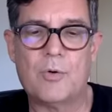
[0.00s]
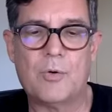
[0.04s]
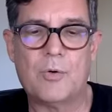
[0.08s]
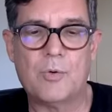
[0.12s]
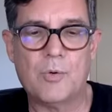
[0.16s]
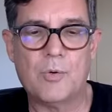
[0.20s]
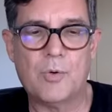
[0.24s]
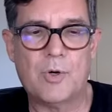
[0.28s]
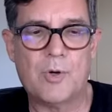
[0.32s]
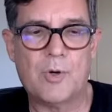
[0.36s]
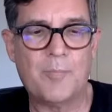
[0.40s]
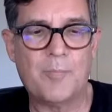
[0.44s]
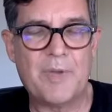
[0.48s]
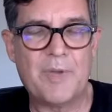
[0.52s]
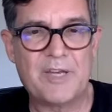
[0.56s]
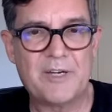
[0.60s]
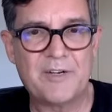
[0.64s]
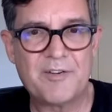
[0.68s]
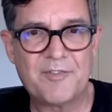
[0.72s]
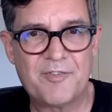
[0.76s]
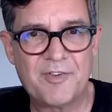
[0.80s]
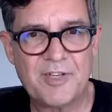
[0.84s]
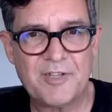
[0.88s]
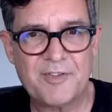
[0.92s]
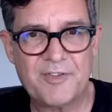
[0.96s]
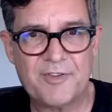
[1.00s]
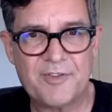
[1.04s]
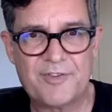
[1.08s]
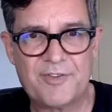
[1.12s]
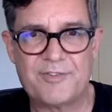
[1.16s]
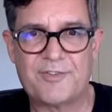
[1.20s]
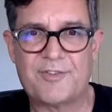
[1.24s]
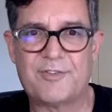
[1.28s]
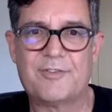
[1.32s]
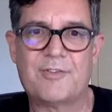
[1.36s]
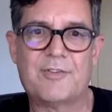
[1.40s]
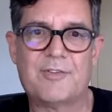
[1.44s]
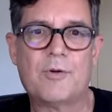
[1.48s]
or
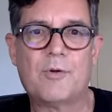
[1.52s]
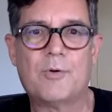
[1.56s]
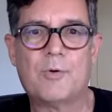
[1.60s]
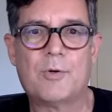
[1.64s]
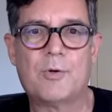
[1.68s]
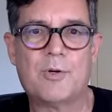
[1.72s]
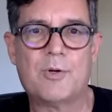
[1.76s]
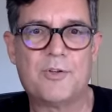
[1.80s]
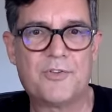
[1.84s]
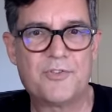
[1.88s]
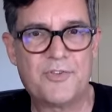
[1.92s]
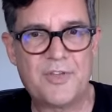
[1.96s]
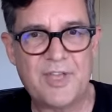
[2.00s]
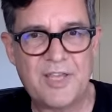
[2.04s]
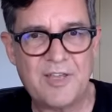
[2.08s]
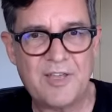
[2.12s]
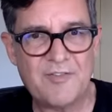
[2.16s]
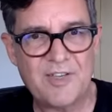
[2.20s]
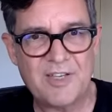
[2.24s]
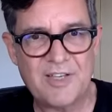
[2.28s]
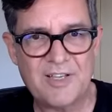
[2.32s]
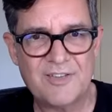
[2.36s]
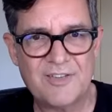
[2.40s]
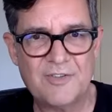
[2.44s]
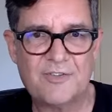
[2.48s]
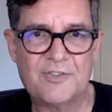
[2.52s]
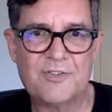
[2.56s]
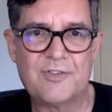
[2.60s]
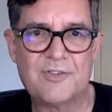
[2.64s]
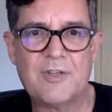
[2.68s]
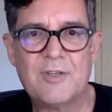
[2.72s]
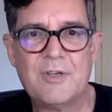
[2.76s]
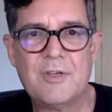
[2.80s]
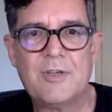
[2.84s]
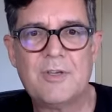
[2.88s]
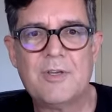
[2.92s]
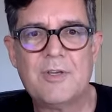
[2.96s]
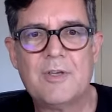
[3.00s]
benefits or savings.
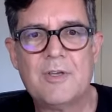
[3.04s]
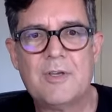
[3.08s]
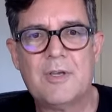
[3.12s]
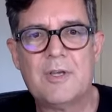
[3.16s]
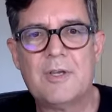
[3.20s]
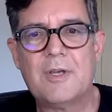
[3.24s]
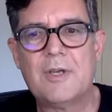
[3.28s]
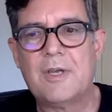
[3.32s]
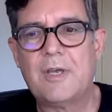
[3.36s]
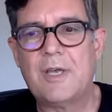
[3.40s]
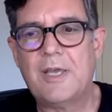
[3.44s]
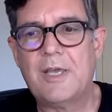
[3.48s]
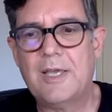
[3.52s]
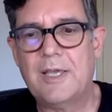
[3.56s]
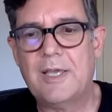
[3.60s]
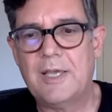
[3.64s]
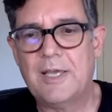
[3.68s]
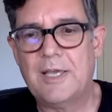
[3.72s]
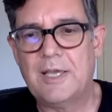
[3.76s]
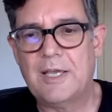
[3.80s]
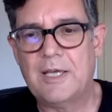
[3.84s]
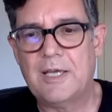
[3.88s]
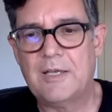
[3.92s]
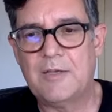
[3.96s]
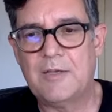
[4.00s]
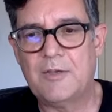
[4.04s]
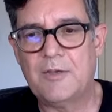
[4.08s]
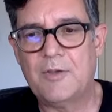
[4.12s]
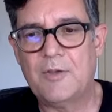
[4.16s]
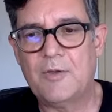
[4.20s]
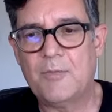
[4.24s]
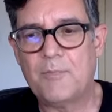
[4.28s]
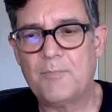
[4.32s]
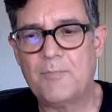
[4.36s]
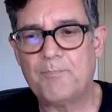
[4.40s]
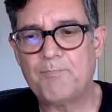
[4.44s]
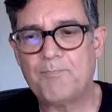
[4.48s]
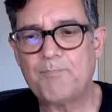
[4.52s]
And
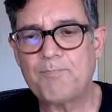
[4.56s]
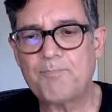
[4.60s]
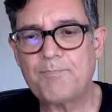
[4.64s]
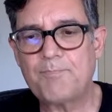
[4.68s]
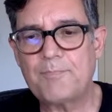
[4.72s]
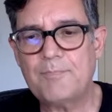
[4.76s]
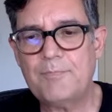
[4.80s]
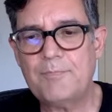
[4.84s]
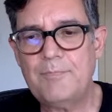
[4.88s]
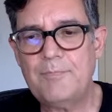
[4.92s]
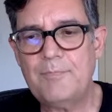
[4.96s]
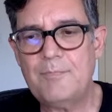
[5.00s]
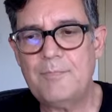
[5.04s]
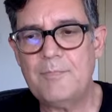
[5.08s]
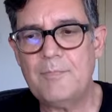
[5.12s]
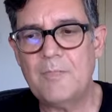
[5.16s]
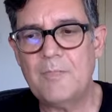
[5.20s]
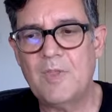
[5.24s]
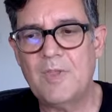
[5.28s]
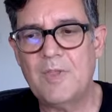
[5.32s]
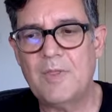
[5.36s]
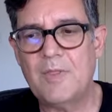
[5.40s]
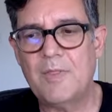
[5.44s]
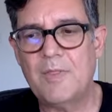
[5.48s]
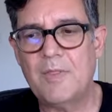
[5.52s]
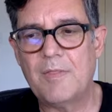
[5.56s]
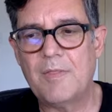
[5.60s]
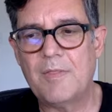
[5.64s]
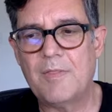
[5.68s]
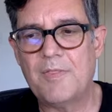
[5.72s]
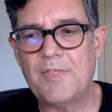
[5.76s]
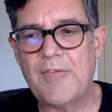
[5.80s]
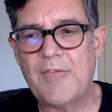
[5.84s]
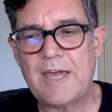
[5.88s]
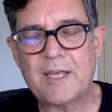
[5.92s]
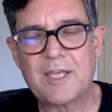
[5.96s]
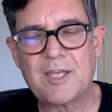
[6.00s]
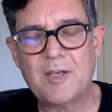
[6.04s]

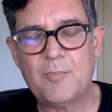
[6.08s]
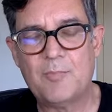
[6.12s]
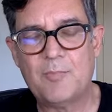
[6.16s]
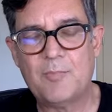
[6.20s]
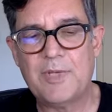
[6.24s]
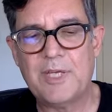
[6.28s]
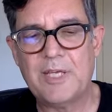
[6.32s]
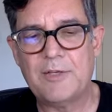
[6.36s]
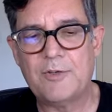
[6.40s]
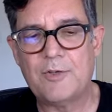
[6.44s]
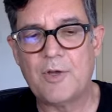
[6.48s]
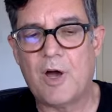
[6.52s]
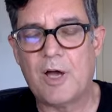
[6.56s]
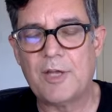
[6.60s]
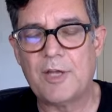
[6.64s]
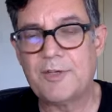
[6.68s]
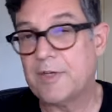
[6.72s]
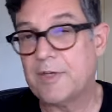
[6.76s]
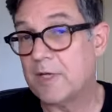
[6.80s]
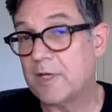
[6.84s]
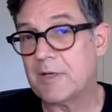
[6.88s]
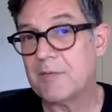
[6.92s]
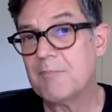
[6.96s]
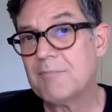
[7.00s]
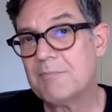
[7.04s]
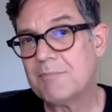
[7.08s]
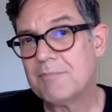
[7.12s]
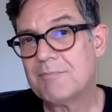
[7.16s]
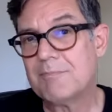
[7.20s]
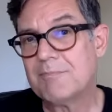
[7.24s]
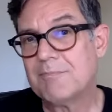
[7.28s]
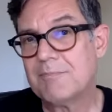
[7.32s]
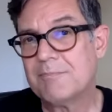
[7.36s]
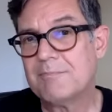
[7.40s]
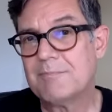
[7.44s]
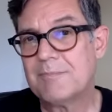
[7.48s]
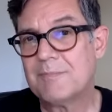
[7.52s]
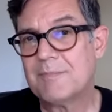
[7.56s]
that can be daunting
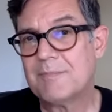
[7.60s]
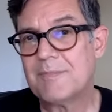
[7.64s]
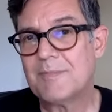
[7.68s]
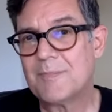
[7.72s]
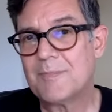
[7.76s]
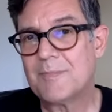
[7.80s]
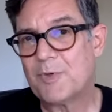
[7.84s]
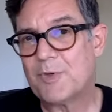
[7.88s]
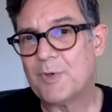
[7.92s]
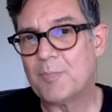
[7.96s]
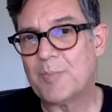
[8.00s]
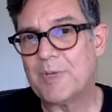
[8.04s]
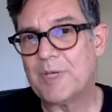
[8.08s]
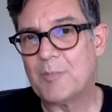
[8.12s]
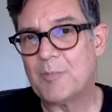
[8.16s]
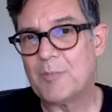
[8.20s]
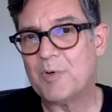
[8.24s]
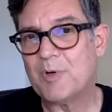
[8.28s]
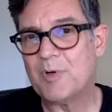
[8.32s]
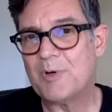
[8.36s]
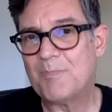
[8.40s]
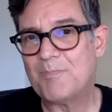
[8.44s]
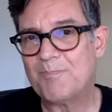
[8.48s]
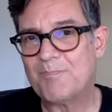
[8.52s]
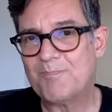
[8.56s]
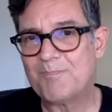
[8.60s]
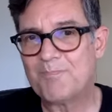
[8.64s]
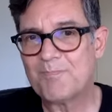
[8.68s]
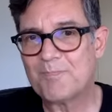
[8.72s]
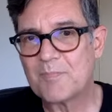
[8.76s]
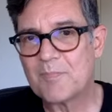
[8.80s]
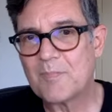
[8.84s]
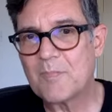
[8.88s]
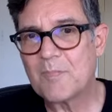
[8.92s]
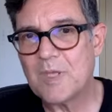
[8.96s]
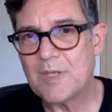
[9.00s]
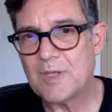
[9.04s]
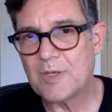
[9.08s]
to people.
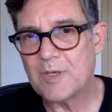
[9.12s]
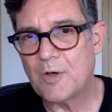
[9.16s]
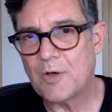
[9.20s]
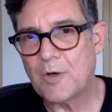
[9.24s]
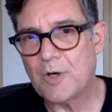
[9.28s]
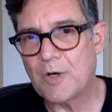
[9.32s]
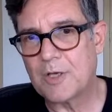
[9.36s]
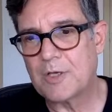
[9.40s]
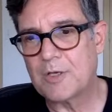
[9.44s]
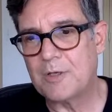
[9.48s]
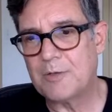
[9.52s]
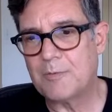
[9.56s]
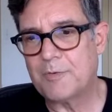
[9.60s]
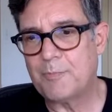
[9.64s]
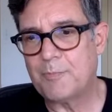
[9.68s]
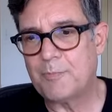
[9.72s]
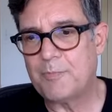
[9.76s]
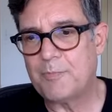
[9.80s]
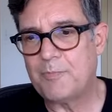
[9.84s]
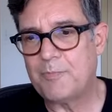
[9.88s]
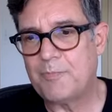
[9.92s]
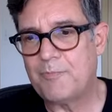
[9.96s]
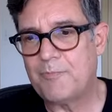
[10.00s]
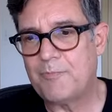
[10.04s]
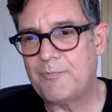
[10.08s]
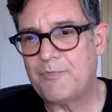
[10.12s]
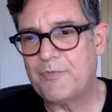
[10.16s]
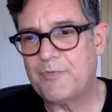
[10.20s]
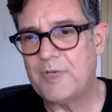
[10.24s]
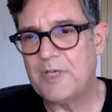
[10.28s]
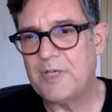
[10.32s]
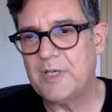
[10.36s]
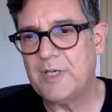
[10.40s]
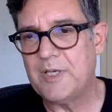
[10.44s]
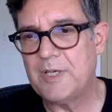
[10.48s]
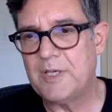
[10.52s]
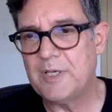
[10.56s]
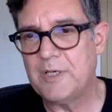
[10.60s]
You know, it can
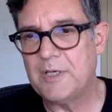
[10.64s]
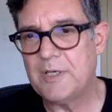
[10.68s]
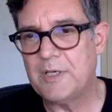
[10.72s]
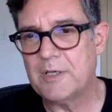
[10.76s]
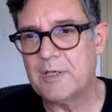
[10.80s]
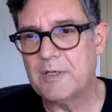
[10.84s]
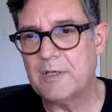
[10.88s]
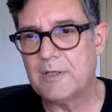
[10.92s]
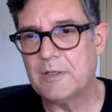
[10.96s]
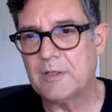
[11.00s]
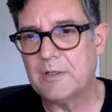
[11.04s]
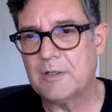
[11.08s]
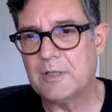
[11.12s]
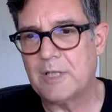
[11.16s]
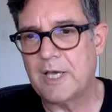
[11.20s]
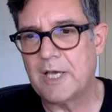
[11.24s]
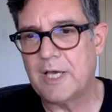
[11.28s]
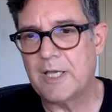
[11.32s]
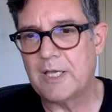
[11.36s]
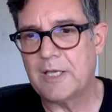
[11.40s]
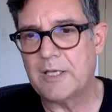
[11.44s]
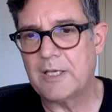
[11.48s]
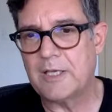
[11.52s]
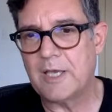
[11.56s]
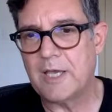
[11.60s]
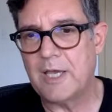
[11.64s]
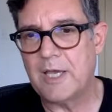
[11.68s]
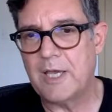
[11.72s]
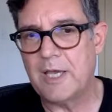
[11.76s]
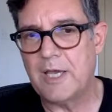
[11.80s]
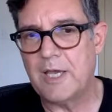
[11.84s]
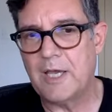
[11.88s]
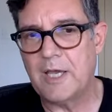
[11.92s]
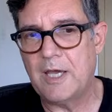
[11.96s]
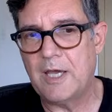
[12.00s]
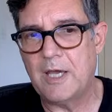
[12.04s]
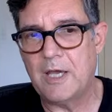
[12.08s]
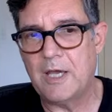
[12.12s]
feel like
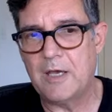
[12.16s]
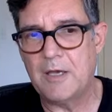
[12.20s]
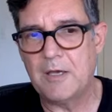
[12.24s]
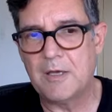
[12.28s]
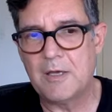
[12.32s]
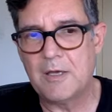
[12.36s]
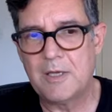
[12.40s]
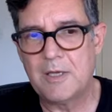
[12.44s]
an